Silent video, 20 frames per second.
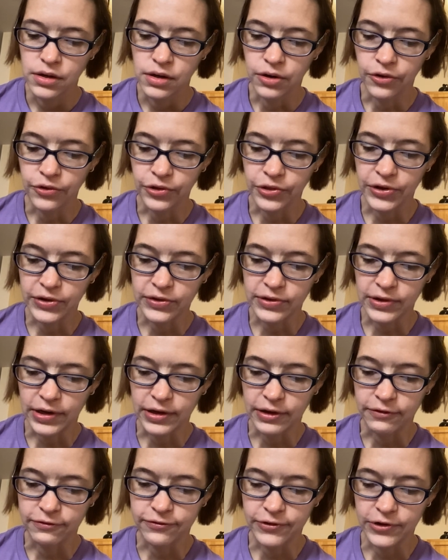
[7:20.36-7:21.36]
the things that I
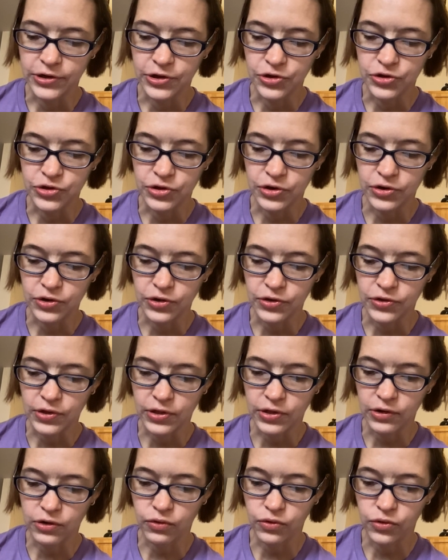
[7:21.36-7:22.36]
have finished, and just a
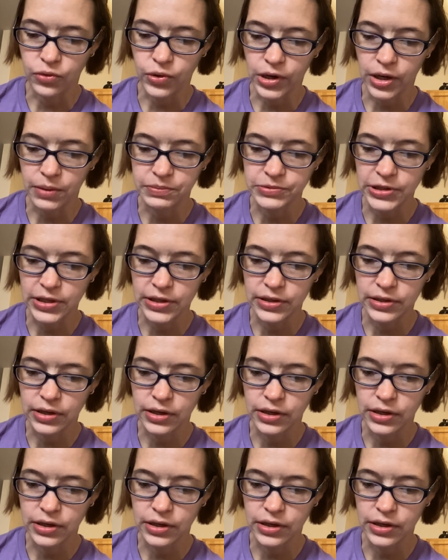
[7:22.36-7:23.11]
little quick update.